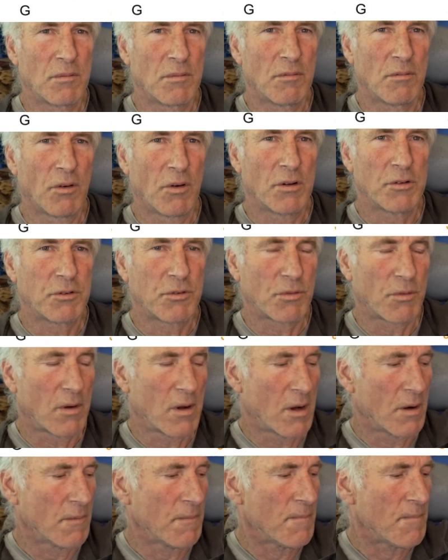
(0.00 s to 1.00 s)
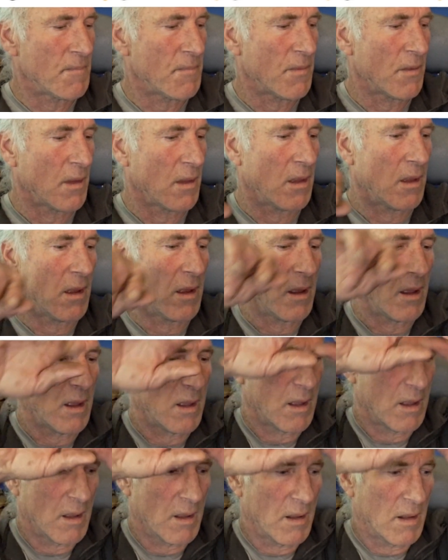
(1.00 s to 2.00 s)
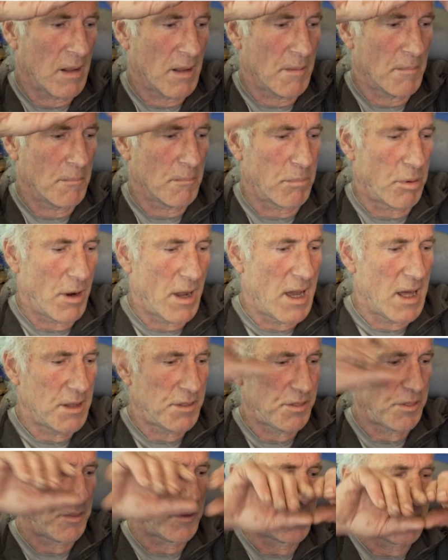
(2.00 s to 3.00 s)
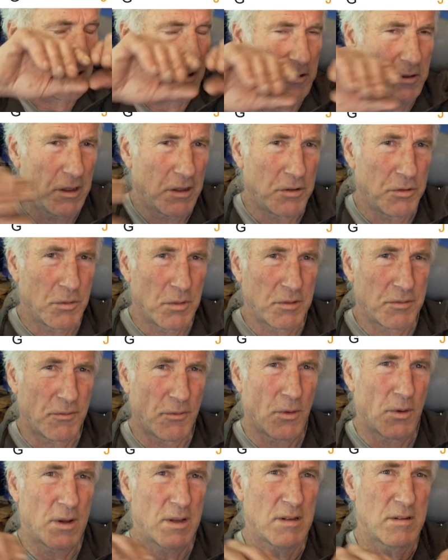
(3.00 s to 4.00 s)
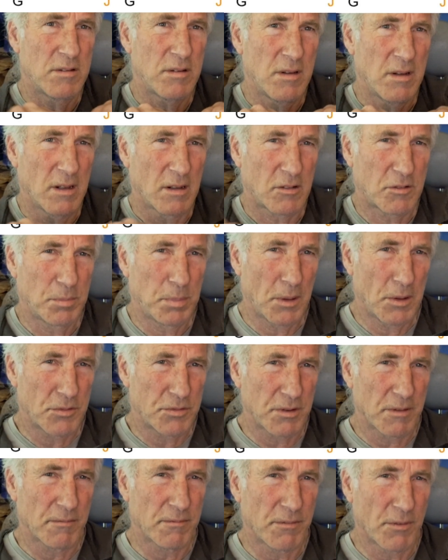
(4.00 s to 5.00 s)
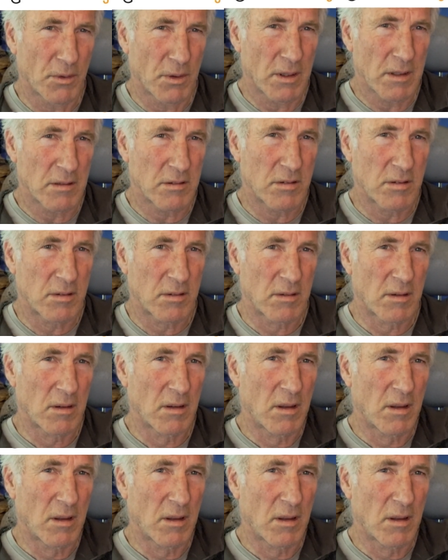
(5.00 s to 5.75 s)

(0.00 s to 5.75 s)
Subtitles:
voice row. Breath, continuous voice, explosive voice.